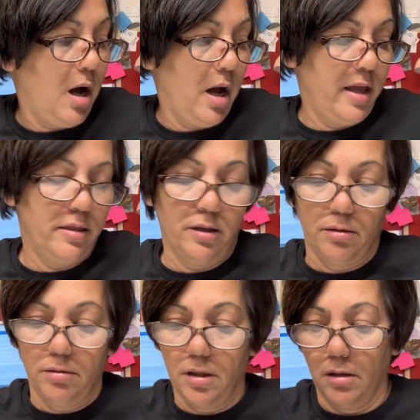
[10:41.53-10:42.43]
and the,
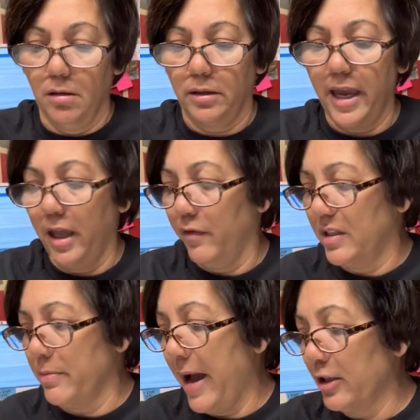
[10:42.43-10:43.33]
the
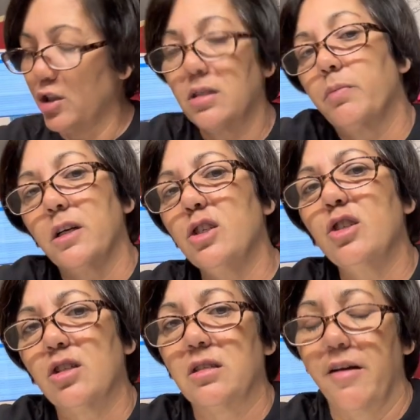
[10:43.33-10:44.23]
canvas matches because you
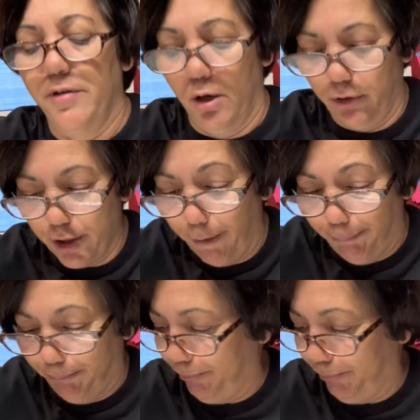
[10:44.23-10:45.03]
just never know, you know.